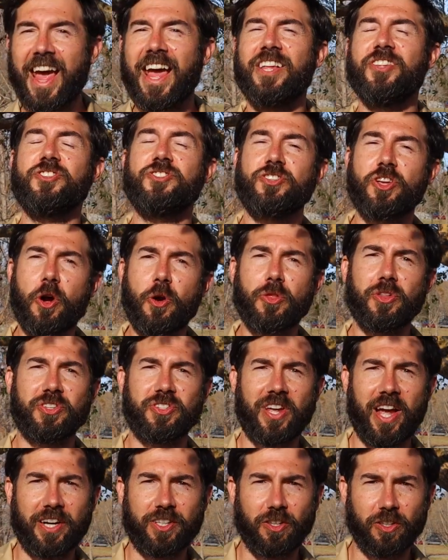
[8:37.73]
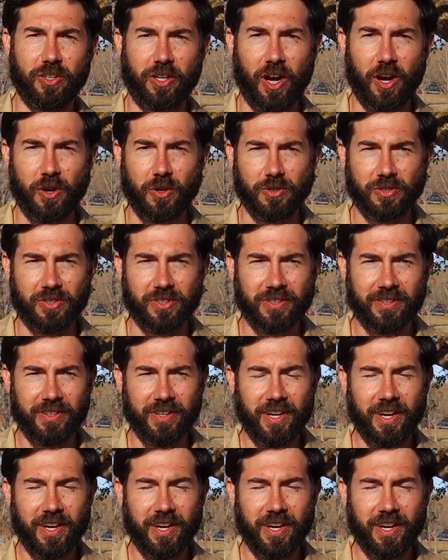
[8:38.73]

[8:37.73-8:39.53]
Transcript: and so the cycle goes.